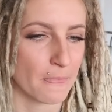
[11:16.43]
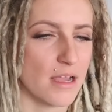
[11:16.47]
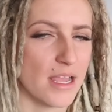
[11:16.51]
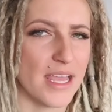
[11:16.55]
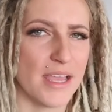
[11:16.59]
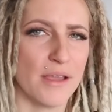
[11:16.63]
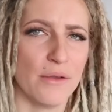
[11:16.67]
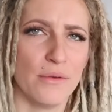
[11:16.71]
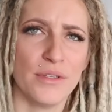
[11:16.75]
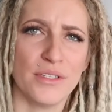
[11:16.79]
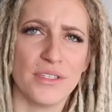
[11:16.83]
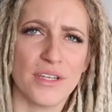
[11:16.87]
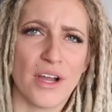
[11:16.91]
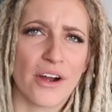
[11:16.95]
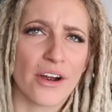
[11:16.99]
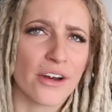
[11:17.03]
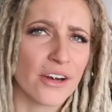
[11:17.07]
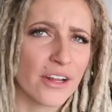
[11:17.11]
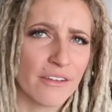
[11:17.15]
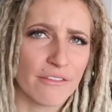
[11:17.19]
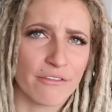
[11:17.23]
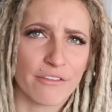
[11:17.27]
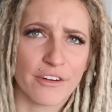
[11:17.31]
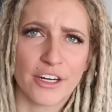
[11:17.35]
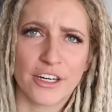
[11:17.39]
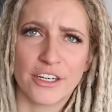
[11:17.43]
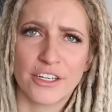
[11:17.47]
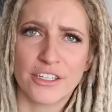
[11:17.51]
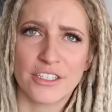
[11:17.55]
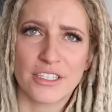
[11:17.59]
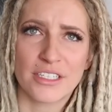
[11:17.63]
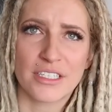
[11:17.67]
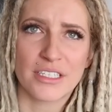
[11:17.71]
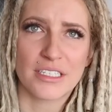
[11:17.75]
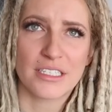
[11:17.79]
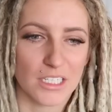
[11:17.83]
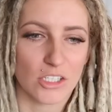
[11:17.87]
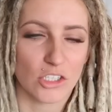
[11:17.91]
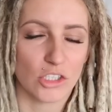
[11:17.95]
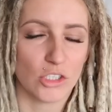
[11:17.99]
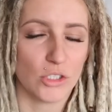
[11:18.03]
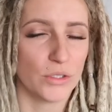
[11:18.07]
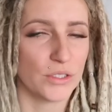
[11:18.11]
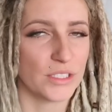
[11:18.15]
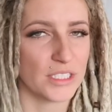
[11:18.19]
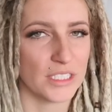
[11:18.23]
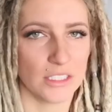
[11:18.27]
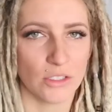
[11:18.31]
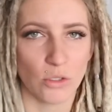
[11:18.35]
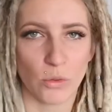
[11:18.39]
It was hard at first.
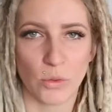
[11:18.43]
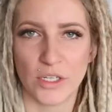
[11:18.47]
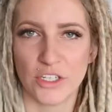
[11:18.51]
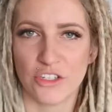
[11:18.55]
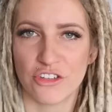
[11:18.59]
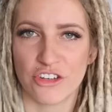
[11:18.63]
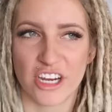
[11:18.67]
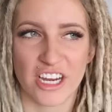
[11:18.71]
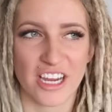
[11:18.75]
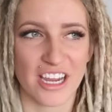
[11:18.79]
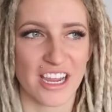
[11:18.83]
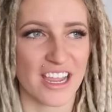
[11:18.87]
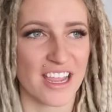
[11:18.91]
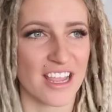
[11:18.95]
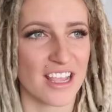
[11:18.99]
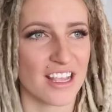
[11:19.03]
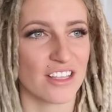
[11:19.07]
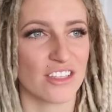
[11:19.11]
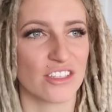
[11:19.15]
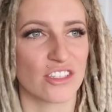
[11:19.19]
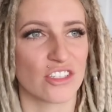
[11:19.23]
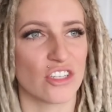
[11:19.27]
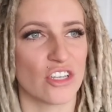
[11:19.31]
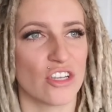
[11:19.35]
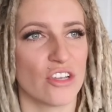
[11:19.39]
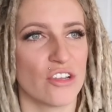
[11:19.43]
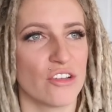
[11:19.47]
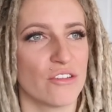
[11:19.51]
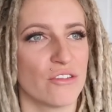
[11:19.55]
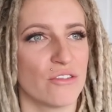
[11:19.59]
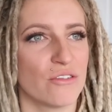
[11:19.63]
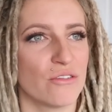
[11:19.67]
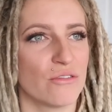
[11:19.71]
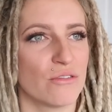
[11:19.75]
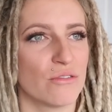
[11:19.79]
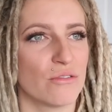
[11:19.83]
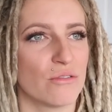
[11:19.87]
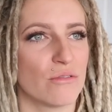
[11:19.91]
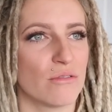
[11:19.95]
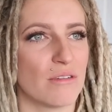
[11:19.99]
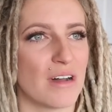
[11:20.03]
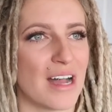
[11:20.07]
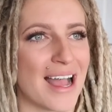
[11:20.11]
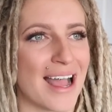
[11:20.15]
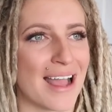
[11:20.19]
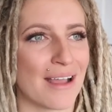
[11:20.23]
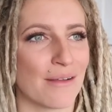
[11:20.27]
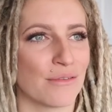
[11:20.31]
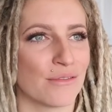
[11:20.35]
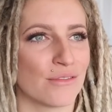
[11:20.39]
Luke didn't quit drinking, so
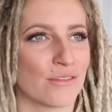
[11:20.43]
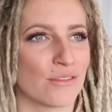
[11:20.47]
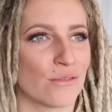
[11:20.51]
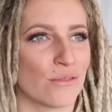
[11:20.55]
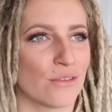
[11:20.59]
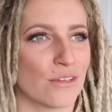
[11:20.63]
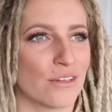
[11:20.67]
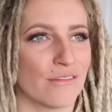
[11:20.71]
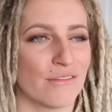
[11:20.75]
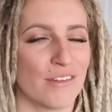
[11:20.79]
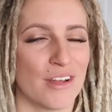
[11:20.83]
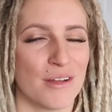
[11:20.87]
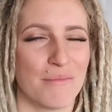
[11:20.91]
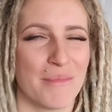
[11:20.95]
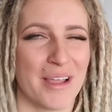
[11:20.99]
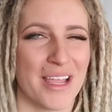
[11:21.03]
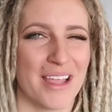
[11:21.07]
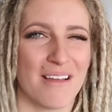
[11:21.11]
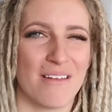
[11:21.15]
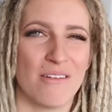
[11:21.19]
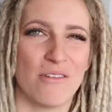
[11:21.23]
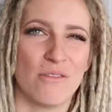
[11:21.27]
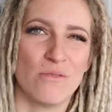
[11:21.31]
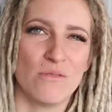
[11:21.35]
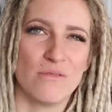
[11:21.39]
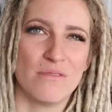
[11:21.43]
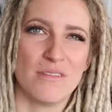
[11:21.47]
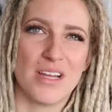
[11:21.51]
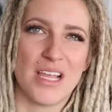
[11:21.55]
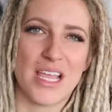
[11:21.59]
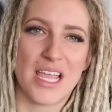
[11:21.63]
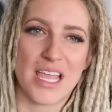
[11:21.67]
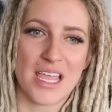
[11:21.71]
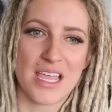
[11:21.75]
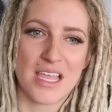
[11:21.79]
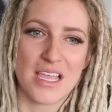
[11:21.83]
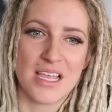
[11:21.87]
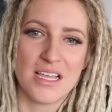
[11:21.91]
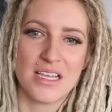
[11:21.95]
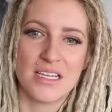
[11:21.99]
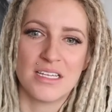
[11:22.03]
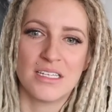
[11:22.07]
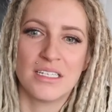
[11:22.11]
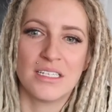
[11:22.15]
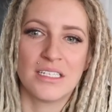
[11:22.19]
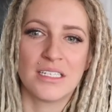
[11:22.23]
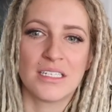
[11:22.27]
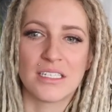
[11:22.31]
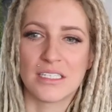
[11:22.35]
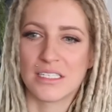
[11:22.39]
I was sort of on my own.
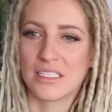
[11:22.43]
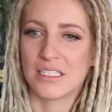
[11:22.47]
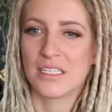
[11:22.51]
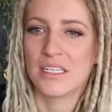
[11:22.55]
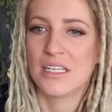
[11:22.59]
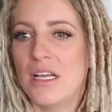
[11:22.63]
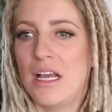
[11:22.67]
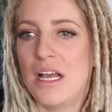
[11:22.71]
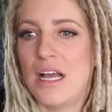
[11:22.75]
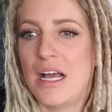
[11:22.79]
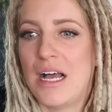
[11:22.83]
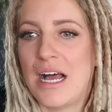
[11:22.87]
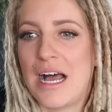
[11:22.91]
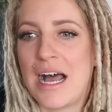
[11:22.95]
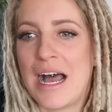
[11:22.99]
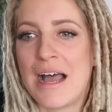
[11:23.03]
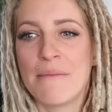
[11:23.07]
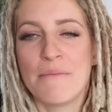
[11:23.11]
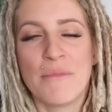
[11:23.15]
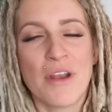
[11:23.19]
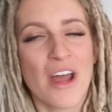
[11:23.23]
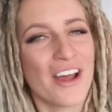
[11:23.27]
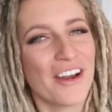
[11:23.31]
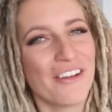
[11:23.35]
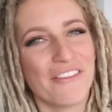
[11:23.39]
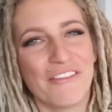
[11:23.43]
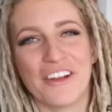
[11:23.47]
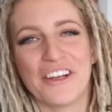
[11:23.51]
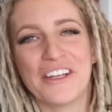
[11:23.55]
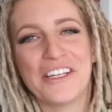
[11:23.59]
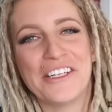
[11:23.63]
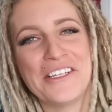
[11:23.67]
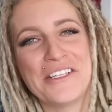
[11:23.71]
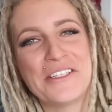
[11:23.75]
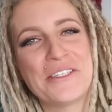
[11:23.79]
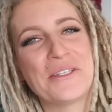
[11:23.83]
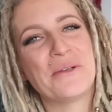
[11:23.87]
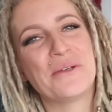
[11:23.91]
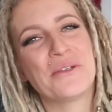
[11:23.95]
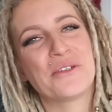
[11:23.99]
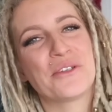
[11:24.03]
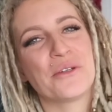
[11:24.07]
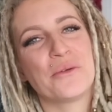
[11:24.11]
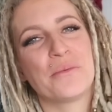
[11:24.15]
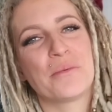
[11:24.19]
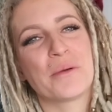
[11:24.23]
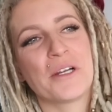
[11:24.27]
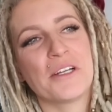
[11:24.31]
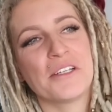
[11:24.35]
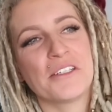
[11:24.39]
And I'm not a very
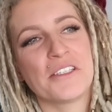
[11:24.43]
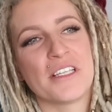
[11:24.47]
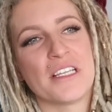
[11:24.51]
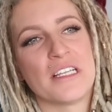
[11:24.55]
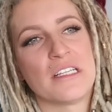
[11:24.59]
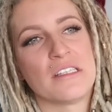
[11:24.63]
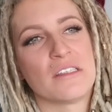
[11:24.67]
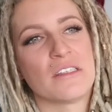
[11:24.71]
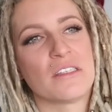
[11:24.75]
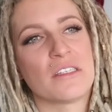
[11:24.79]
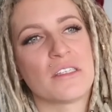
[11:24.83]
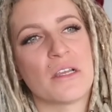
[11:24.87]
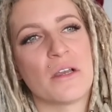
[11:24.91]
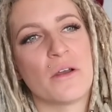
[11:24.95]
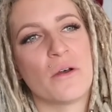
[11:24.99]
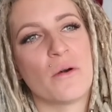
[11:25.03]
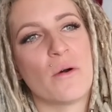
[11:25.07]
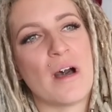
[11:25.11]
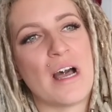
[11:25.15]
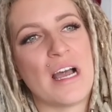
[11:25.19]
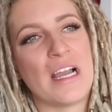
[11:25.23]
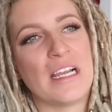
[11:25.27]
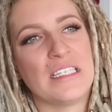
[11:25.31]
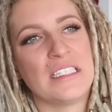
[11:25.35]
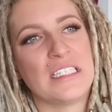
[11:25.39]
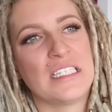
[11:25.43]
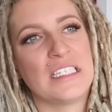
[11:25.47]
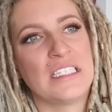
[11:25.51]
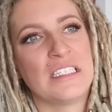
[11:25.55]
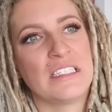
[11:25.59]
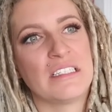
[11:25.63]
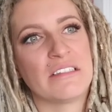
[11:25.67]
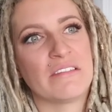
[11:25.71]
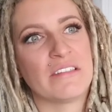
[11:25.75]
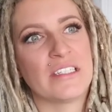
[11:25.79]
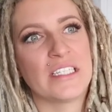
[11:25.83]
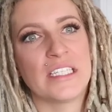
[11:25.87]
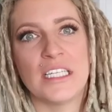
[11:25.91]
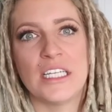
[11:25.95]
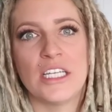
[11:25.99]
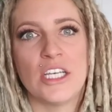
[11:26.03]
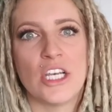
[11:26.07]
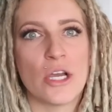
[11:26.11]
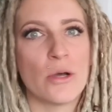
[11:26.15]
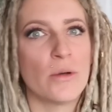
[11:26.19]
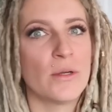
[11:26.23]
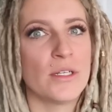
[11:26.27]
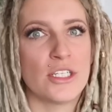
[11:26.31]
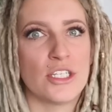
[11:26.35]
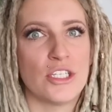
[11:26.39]
social person, so I didn't really
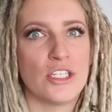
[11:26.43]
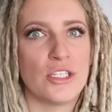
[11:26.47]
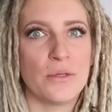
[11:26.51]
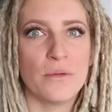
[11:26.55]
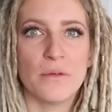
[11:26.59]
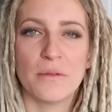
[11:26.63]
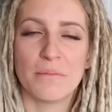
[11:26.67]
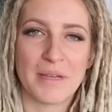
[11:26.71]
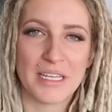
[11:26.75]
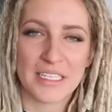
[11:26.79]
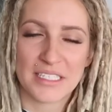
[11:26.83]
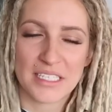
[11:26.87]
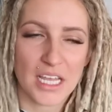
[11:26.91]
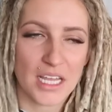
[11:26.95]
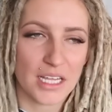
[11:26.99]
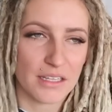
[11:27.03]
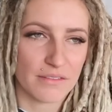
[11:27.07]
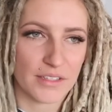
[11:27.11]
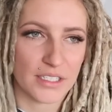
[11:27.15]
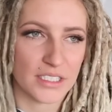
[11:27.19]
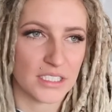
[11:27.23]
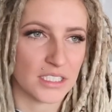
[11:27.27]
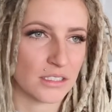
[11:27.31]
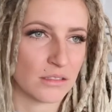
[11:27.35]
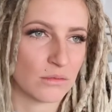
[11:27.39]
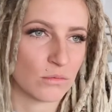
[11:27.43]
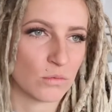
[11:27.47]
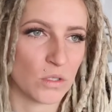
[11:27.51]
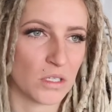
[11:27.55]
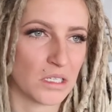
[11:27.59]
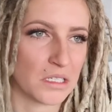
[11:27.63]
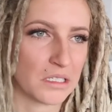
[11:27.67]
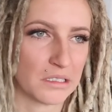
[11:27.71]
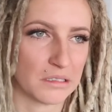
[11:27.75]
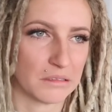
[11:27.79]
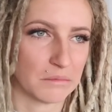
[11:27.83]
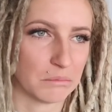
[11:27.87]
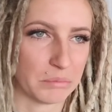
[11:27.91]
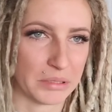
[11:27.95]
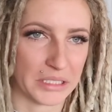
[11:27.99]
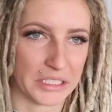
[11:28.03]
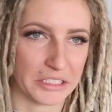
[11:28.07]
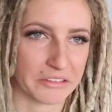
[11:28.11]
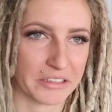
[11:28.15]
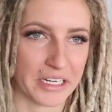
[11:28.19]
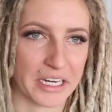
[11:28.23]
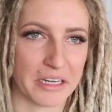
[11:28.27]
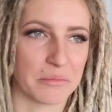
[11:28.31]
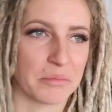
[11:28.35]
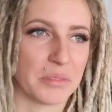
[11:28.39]
know what to do with myself. I didn't want to be
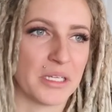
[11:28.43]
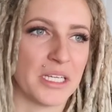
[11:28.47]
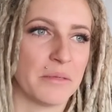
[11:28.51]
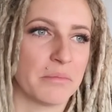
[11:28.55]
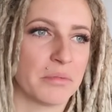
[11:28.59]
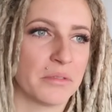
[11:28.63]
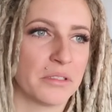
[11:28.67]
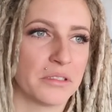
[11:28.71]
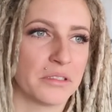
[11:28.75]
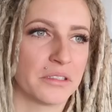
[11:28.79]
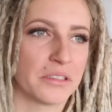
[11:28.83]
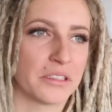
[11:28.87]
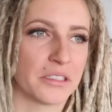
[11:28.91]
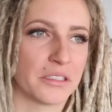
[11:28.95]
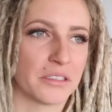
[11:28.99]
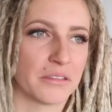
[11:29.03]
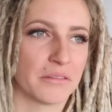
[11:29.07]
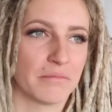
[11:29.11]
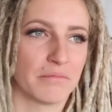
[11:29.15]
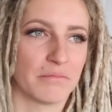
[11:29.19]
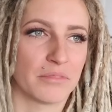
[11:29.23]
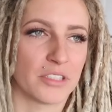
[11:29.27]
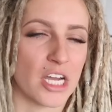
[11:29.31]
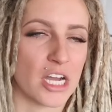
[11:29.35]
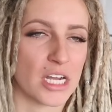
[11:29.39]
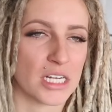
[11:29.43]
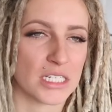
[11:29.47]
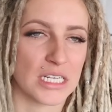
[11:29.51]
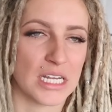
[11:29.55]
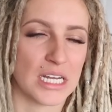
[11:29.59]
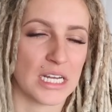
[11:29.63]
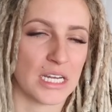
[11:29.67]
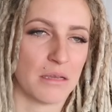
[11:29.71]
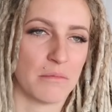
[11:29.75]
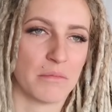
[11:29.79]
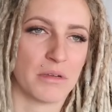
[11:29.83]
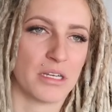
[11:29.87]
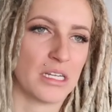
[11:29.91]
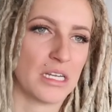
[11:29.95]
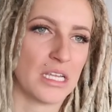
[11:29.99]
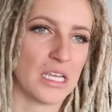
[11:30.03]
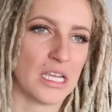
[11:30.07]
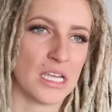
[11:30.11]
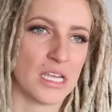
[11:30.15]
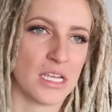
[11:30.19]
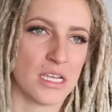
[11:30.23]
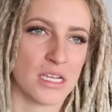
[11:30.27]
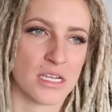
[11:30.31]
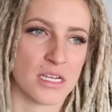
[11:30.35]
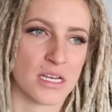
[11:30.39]
around people or talk to
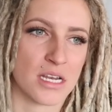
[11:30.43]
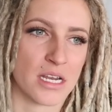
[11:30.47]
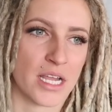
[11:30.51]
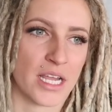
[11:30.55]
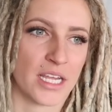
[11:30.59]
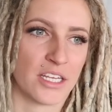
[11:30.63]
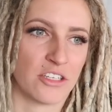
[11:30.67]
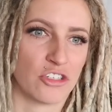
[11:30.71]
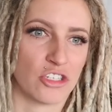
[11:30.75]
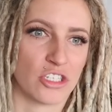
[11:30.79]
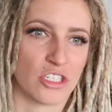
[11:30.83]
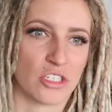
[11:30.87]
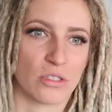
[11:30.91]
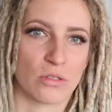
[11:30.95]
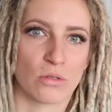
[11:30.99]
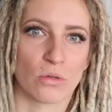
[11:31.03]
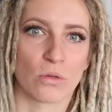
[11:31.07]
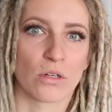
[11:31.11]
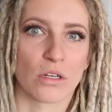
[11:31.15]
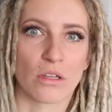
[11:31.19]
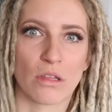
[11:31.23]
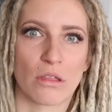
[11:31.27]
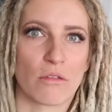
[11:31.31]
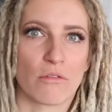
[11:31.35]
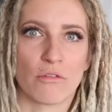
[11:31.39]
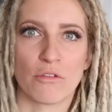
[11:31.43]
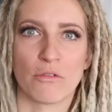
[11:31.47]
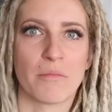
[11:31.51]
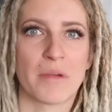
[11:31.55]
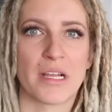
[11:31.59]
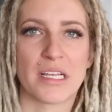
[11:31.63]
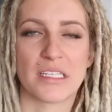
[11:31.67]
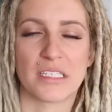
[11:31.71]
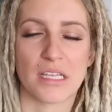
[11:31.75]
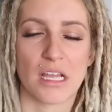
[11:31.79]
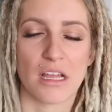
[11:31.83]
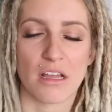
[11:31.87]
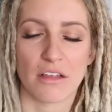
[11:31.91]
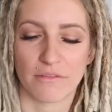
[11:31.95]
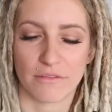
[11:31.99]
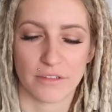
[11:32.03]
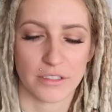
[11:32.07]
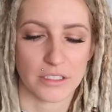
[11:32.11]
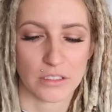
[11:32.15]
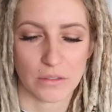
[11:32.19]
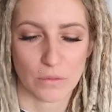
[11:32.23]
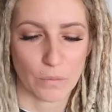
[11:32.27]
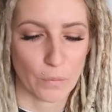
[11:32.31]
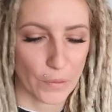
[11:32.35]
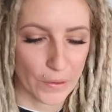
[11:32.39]
anybody, and I just sort of threw myself
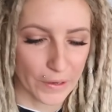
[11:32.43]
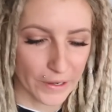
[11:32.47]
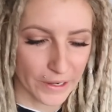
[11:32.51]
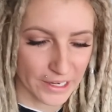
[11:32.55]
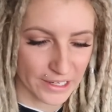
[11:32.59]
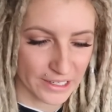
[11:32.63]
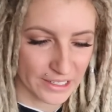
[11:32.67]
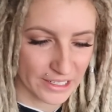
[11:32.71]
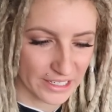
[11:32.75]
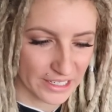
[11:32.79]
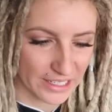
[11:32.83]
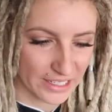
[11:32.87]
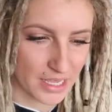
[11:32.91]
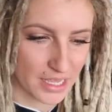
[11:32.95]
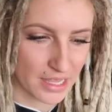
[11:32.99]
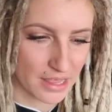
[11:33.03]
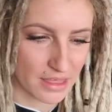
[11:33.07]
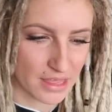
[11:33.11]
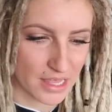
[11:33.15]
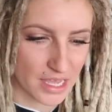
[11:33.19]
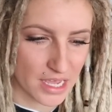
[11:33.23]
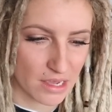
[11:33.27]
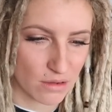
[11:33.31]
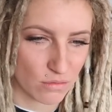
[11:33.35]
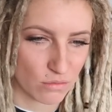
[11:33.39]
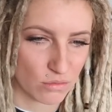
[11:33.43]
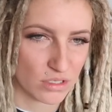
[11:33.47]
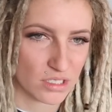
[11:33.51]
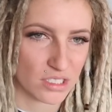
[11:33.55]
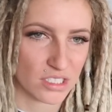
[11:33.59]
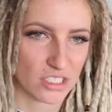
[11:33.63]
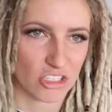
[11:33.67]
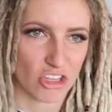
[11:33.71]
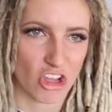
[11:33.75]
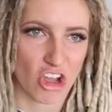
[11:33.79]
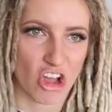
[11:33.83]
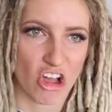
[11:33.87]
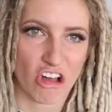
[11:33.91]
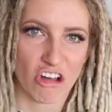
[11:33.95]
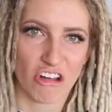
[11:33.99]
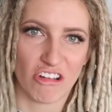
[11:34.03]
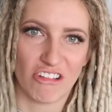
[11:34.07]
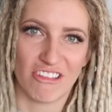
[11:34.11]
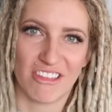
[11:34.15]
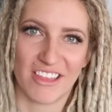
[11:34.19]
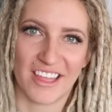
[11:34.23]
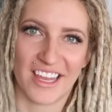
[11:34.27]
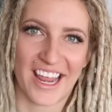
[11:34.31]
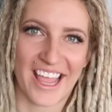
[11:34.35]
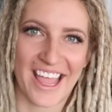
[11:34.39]
into work, and that was
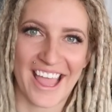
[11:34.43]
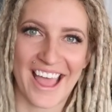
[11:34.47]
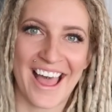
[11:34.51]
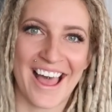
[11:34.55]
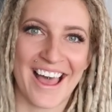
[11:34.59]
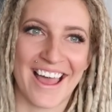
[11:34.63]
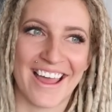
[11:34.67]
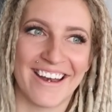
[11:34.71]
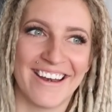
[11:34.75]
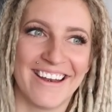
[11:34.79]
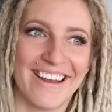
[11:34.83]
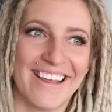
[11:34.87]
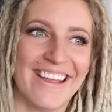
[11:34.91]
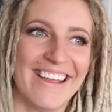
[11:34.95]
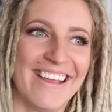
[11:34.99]
all that I had.